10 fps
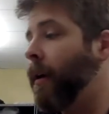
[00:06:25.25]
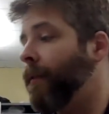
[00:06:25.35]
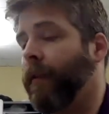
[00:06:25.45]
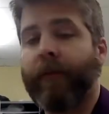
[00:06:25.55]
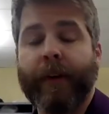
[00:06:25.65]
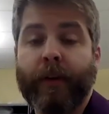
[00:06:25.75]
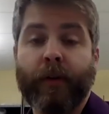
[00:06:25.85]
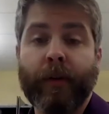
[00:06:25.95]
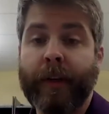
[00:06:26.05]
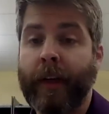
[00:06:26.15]
Feel free to
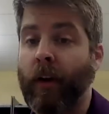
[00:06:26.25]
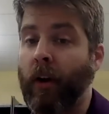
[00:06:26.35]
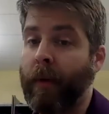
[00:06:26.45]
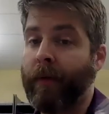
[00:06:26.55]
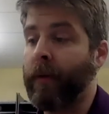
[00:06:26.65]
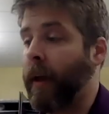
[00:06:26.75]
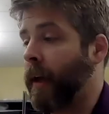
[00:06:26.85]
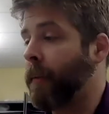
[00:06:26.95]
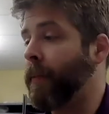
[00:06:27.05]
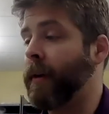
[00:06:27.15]
do this at home if you
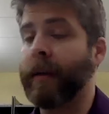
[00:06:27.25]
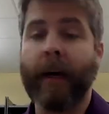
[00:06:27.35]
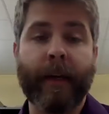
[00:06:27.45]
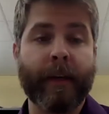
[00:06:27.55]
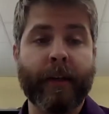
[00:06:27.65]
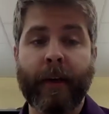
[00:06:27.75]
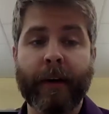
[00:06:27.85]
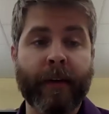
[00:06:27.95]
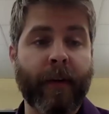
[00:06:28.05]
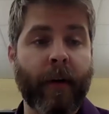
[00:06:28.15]
like, but not necessary.
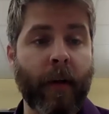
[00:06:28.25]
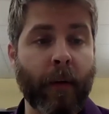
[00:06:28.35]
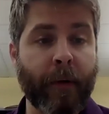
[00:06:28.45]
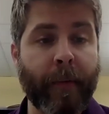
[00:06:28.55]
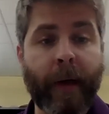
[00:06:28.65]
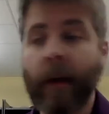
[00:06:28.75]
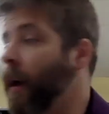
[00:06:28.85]
Just follow along with me.